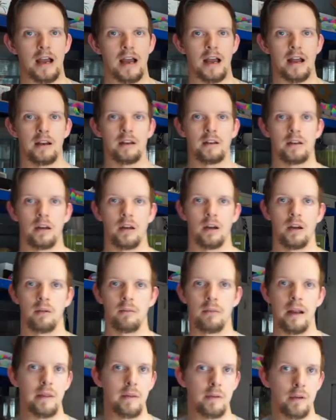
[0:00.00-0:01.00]
and
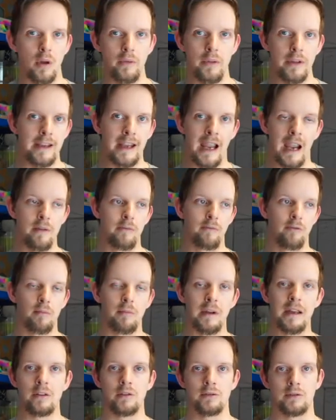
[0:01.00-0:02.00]
let them know that you came
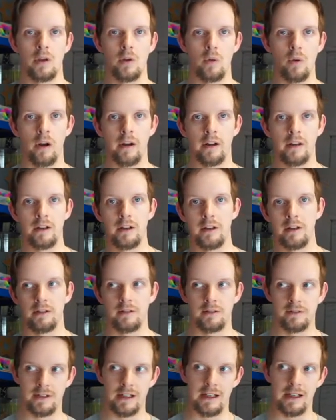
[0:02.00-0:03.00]
from me, just so you
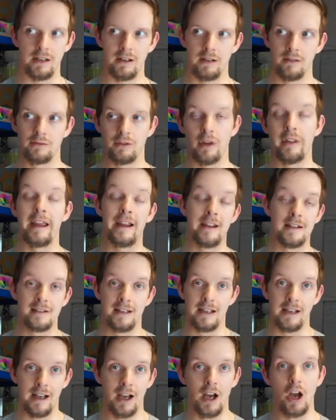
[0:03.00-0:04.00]
can see, so they can
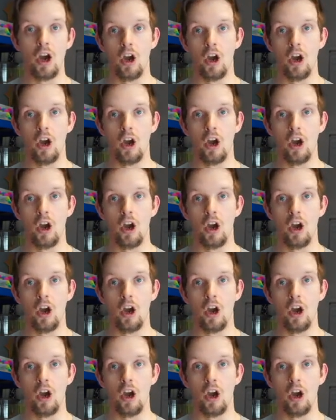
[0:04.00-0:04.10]
see,